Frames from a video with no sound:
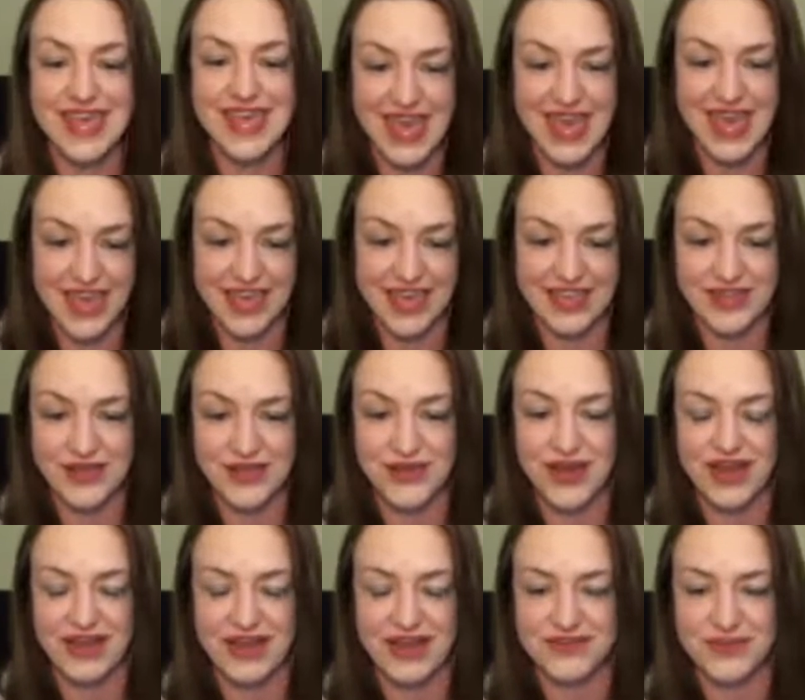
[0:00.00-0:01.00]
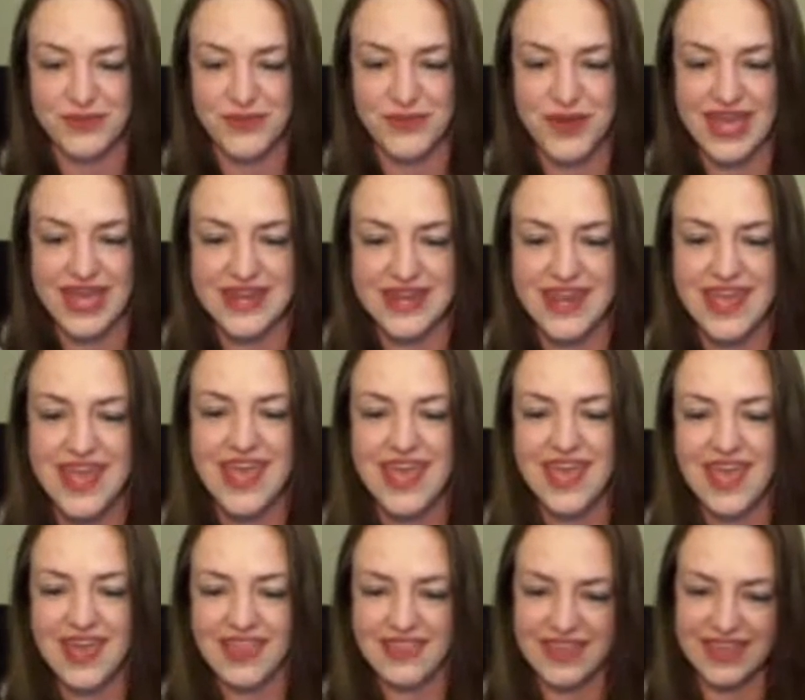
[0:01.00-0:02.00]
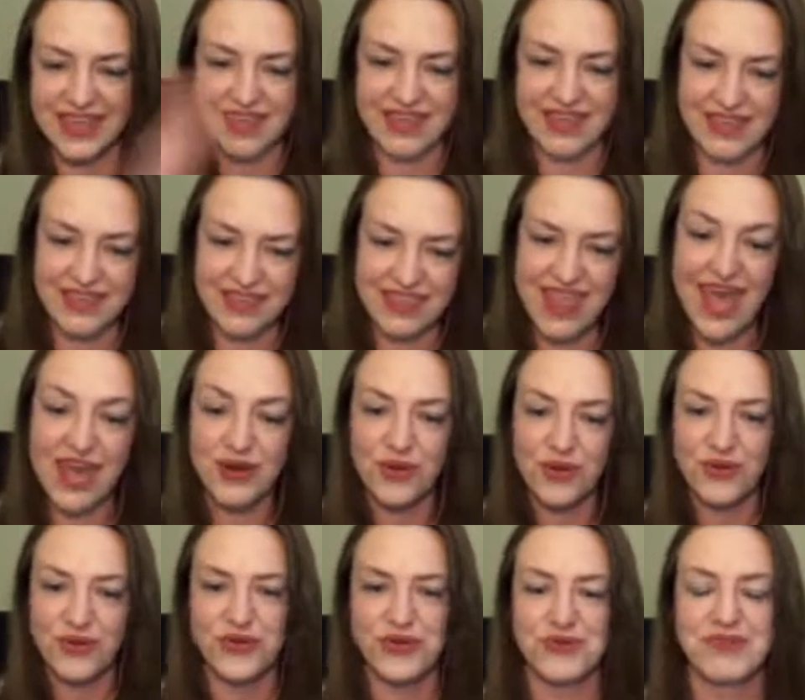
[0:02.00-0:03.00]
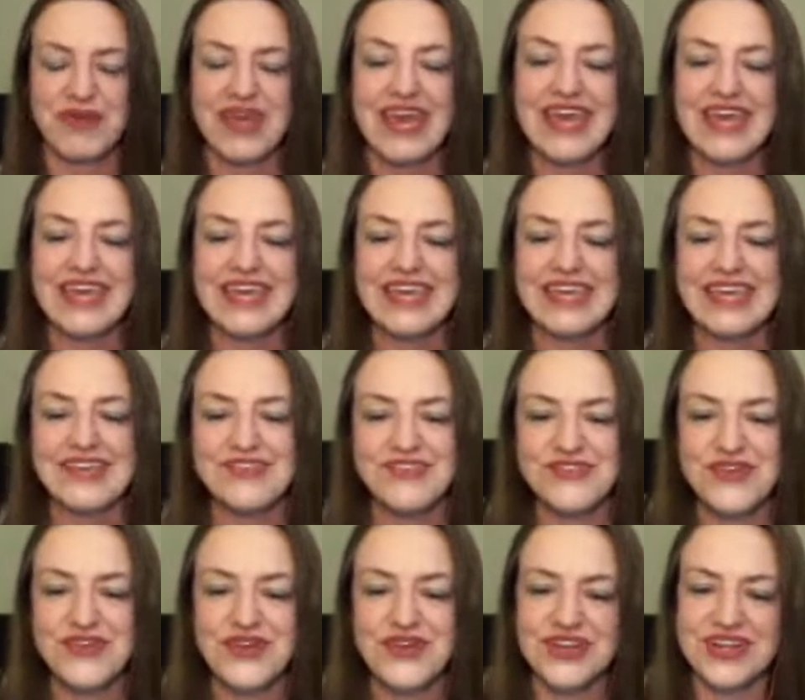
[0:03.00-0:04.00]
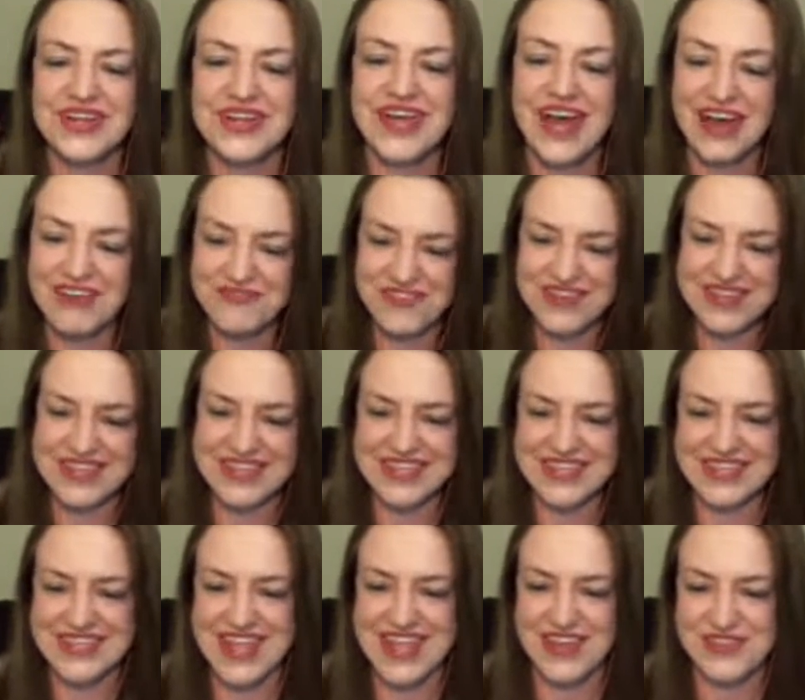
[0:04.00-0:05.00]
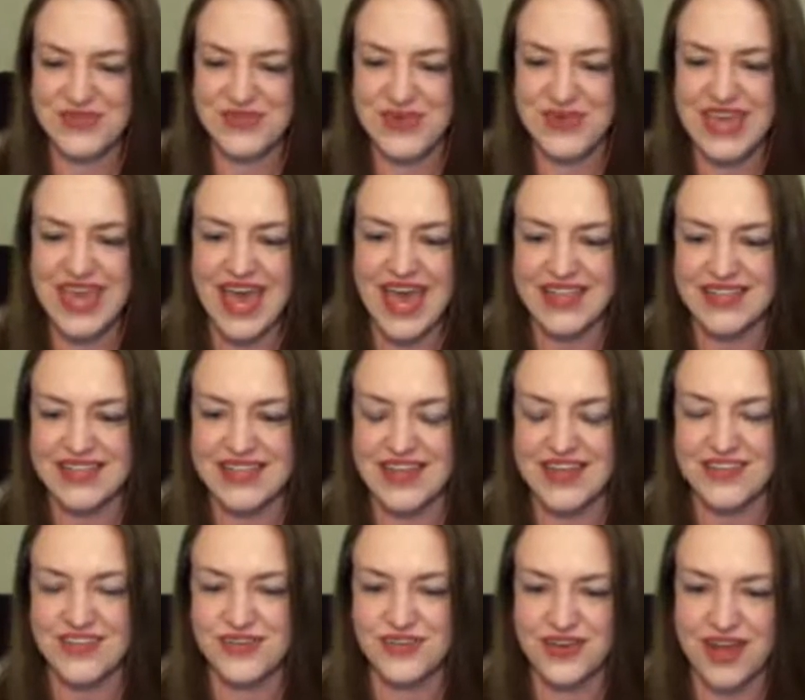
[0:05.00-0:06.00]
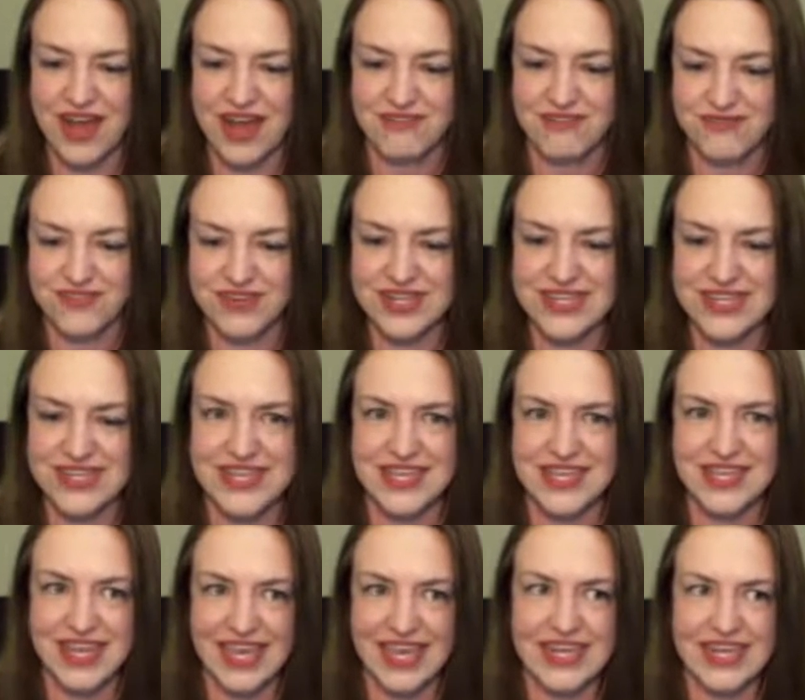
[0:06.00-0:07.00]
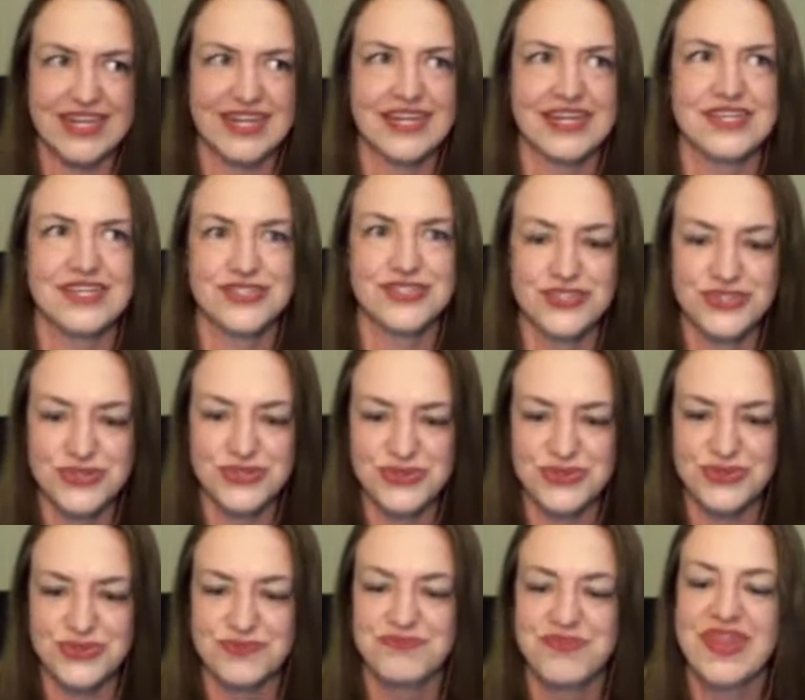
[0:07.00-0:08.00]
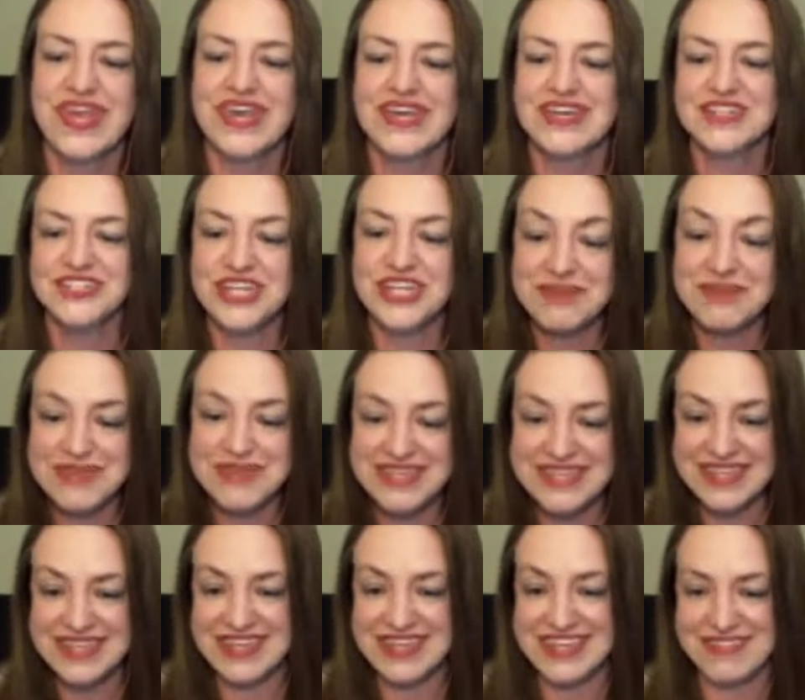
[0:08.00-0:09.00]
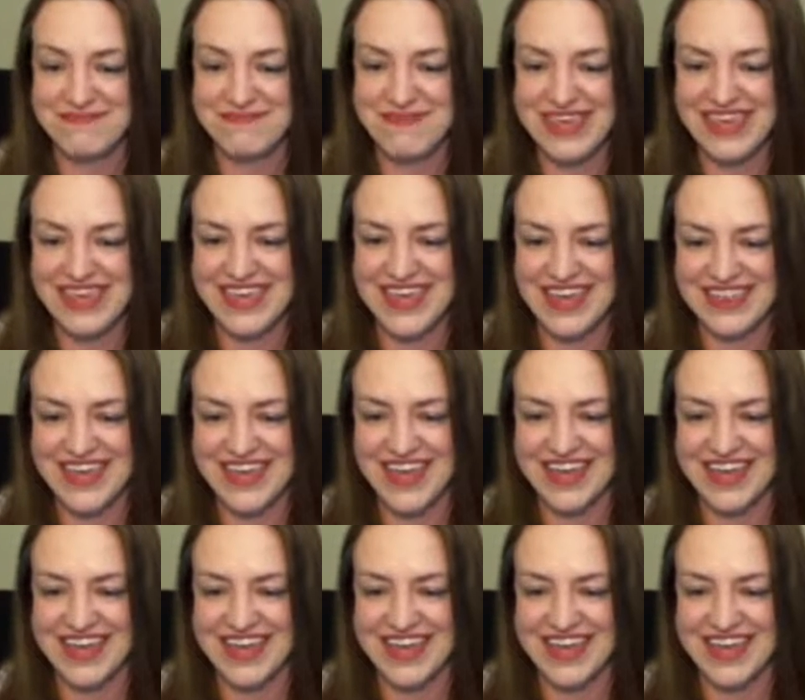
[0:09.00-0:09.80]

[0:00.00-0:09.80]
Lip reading: Dane Nguyen and that whole group. He started conferences now, so he has another conference in Canada in June. Jameson is speaking at that